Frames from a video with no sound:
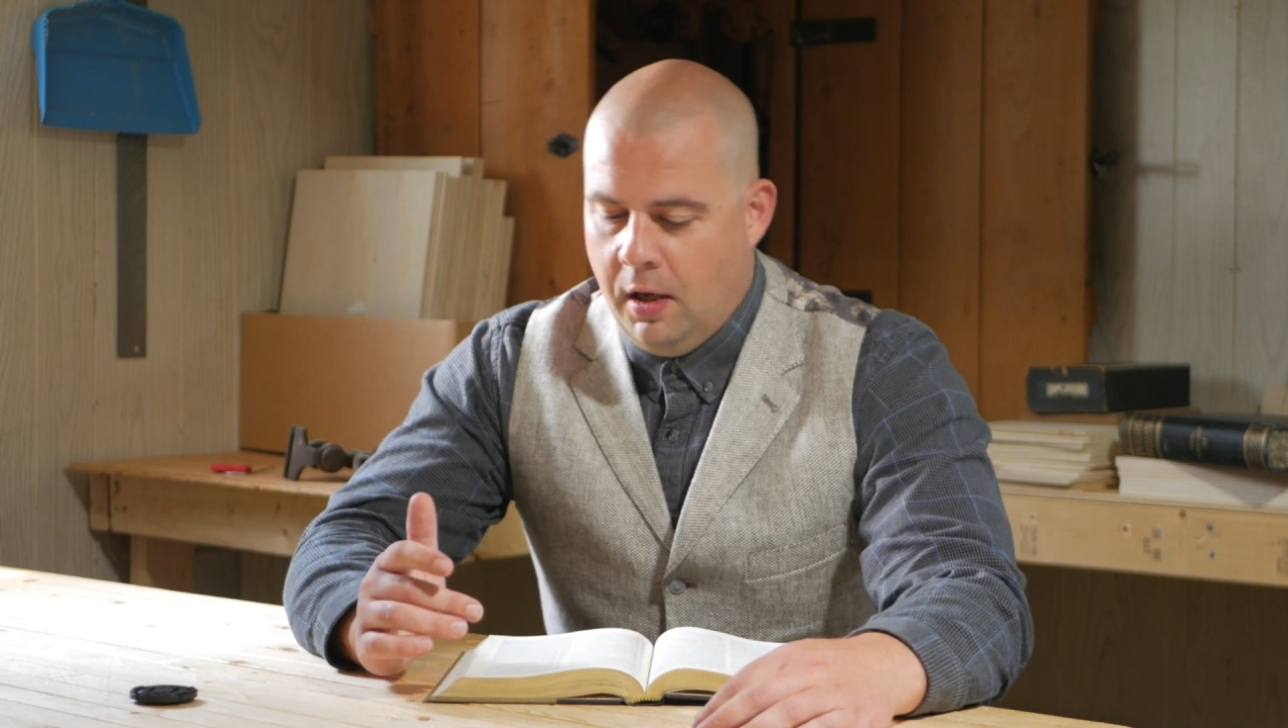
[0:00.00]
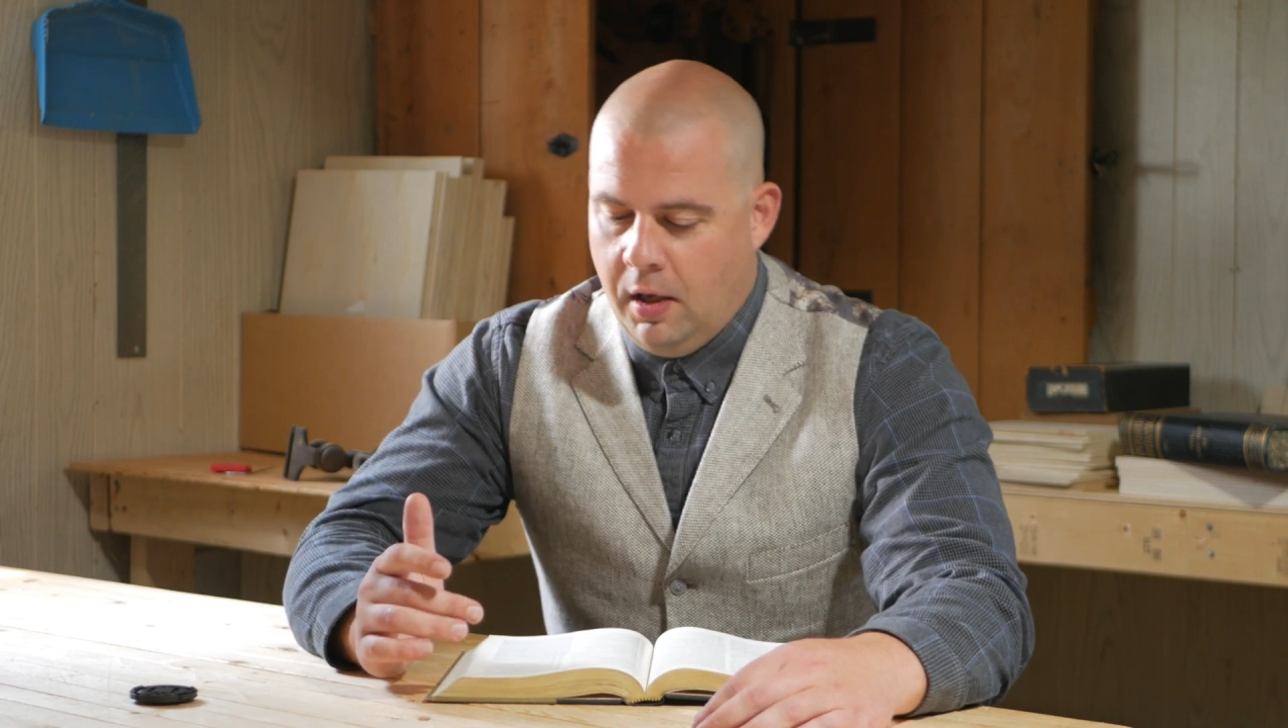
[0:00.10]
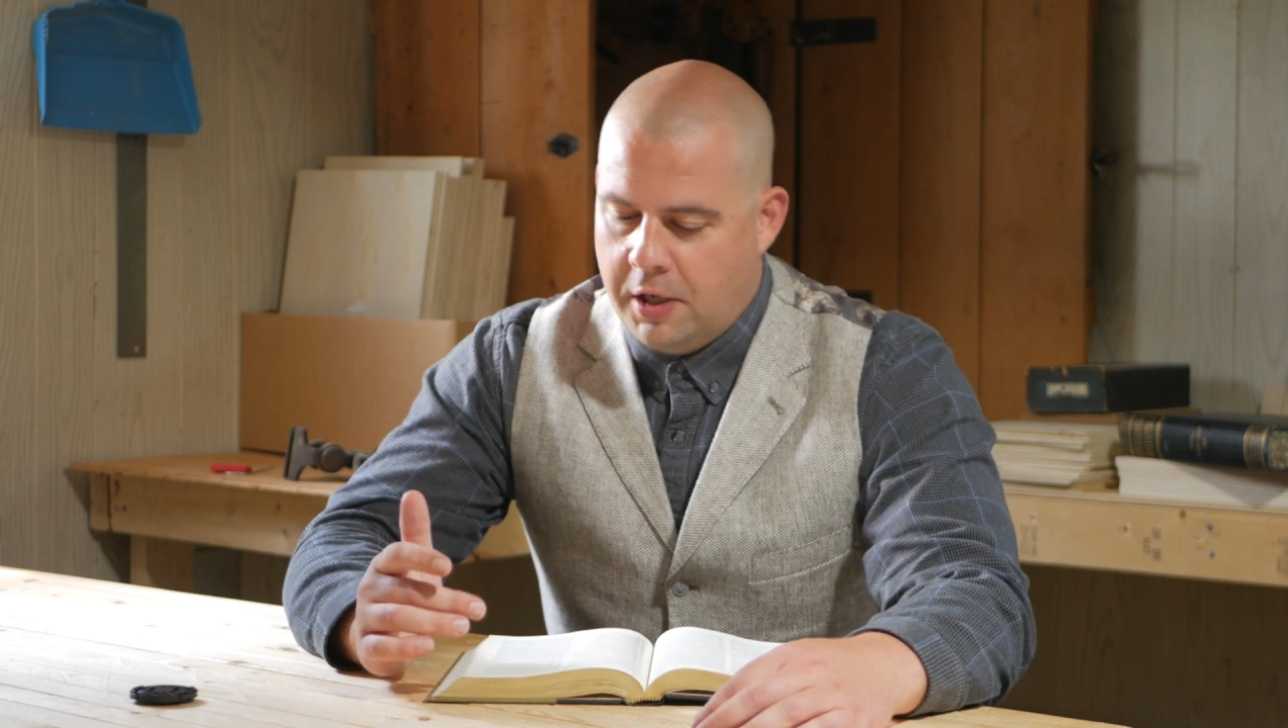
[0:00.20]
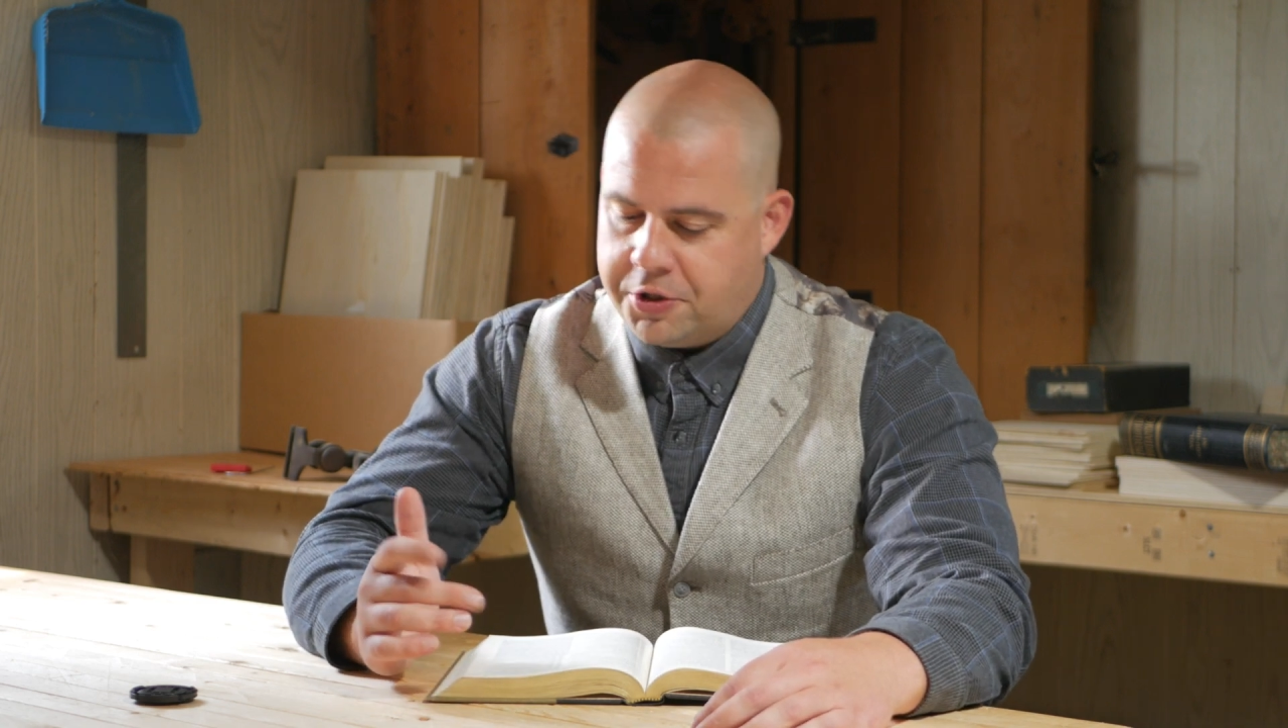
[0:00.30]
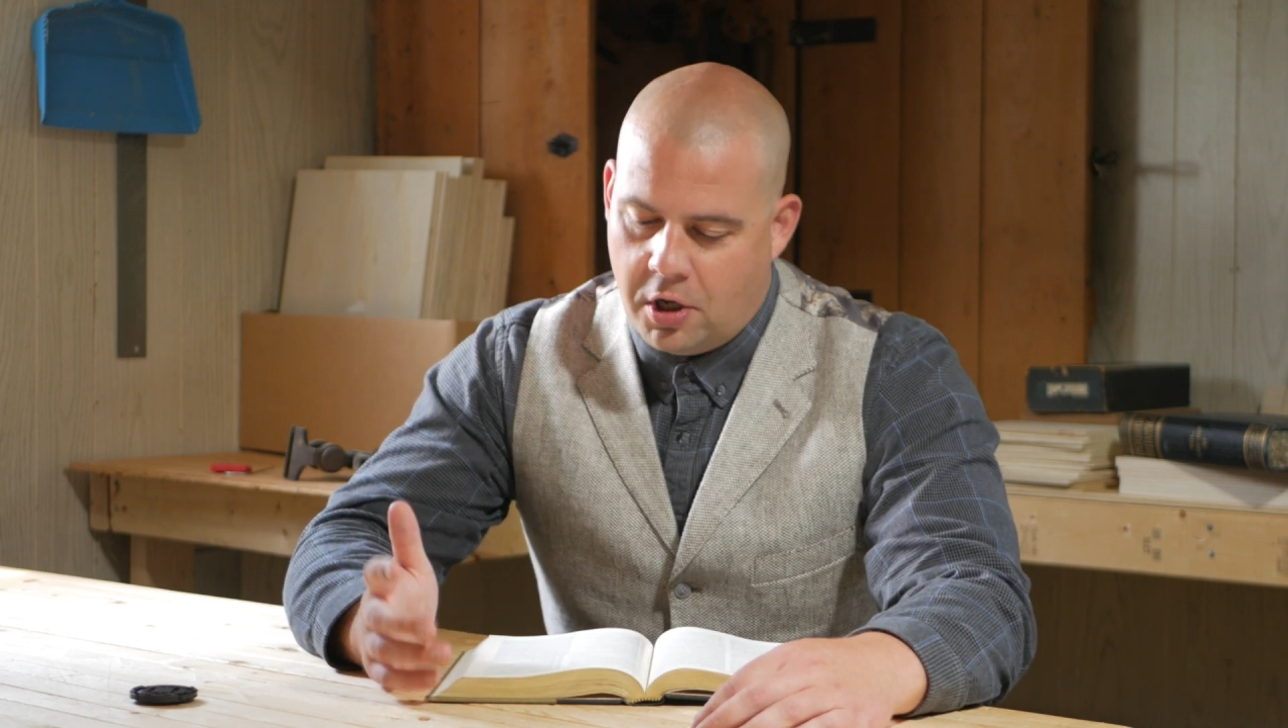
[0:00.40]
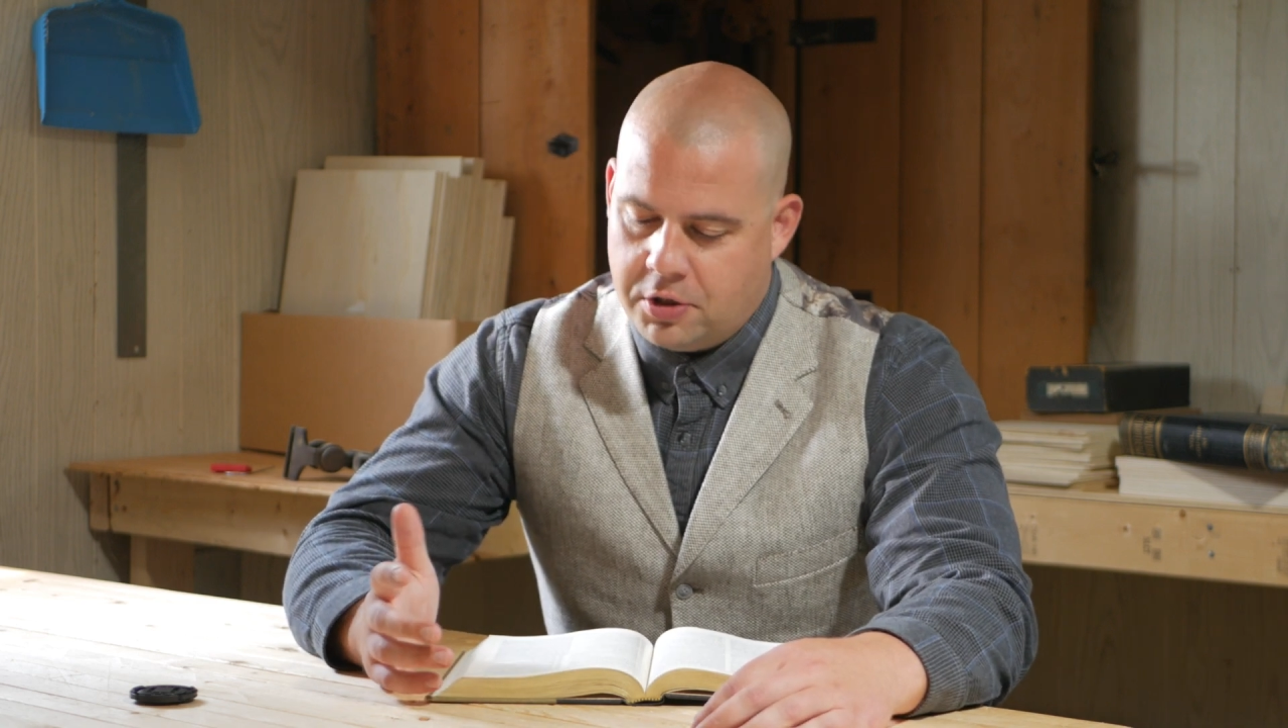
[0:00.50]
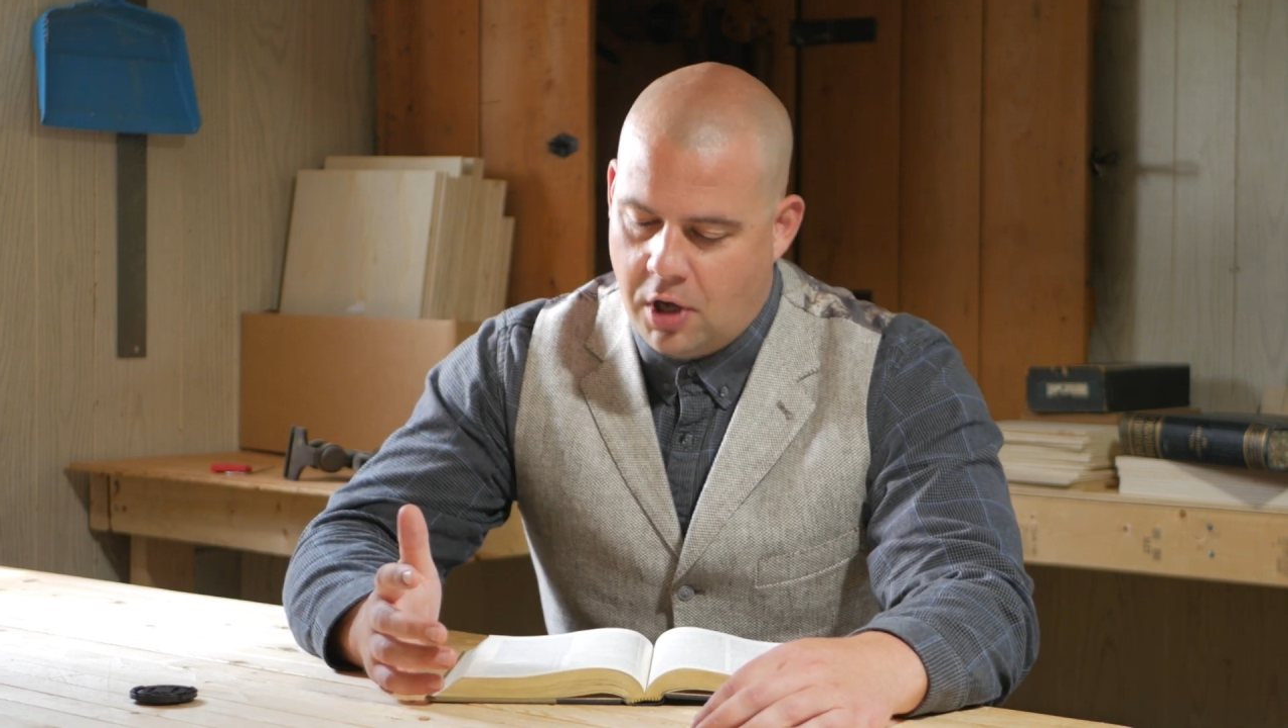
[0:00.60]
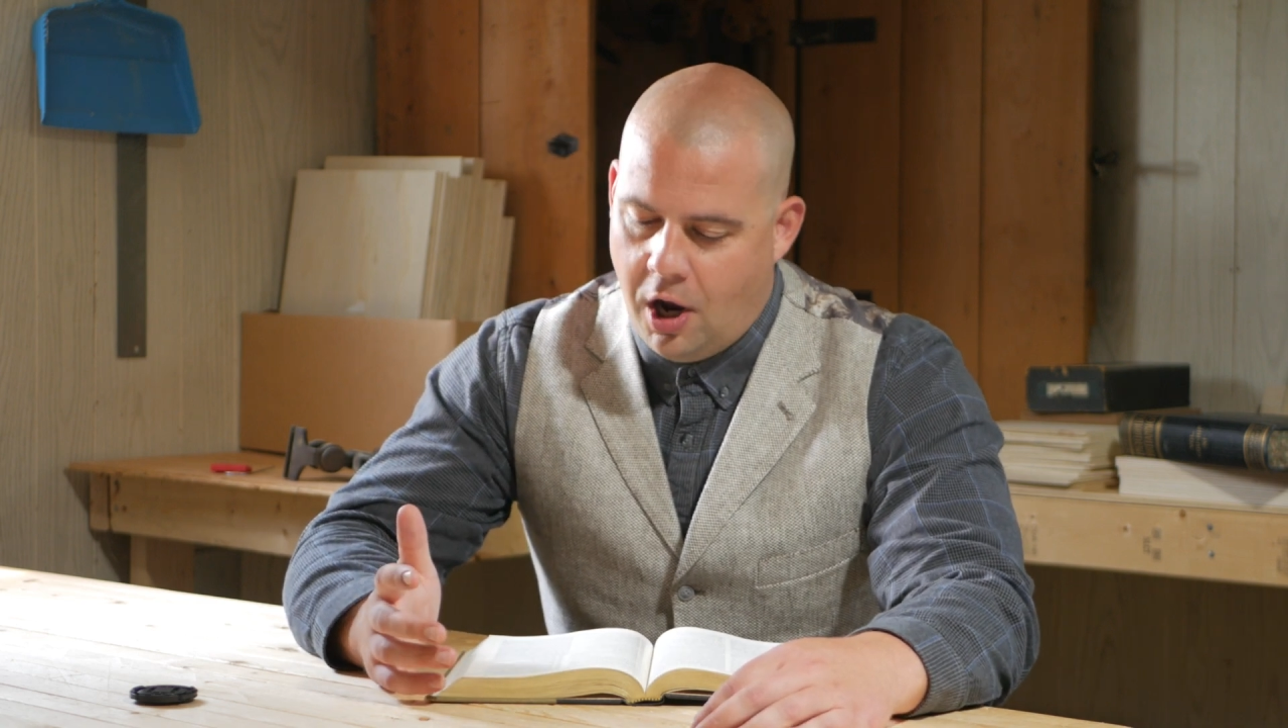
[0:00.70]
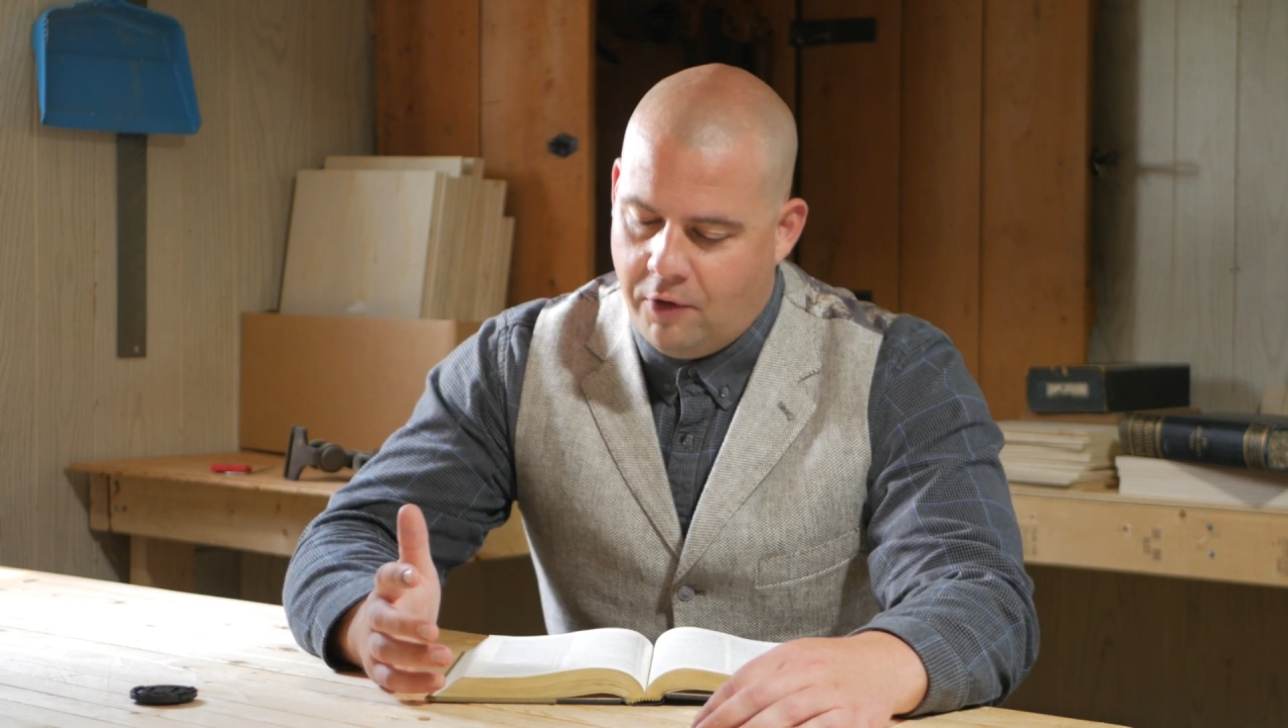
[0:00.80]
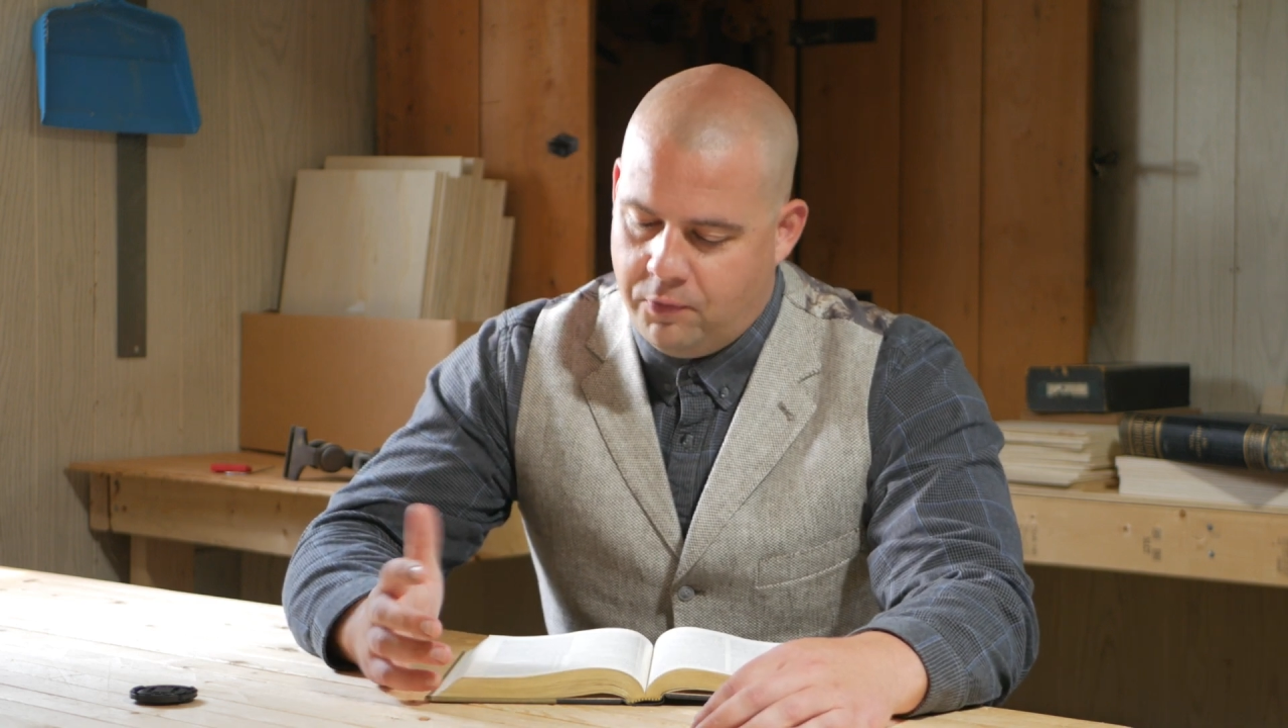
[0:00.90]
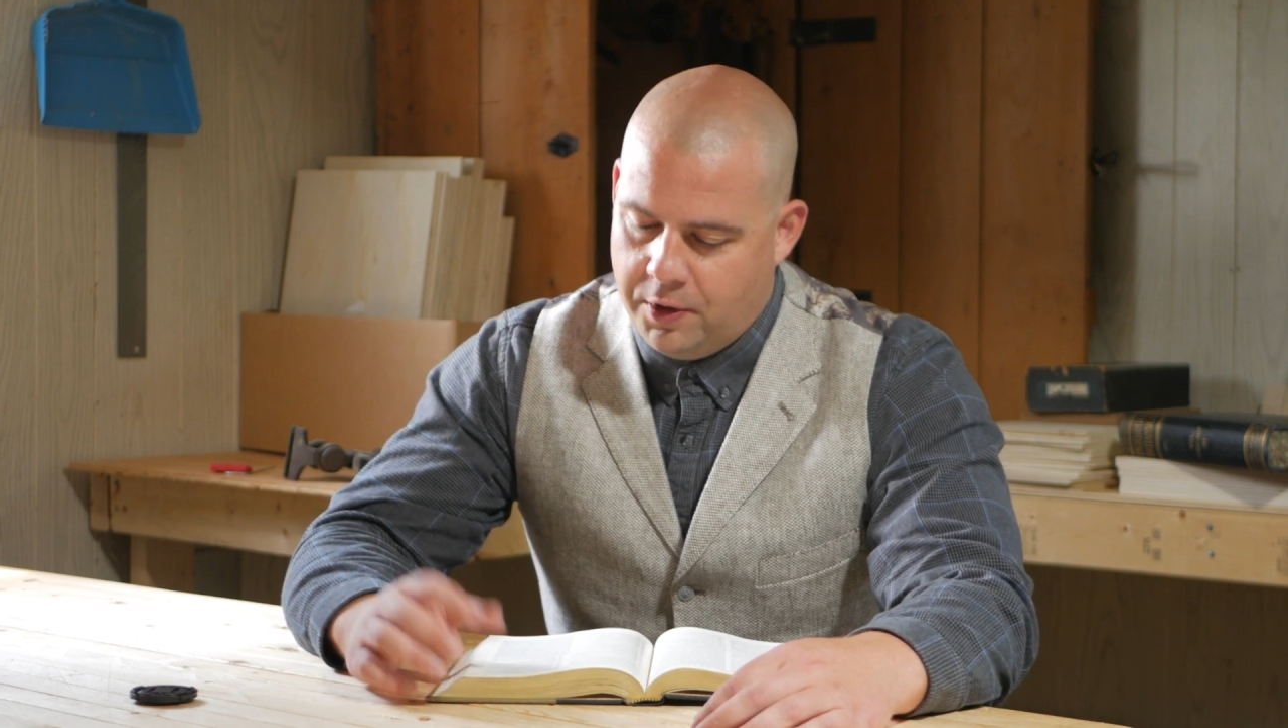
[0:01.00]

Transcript: it starts off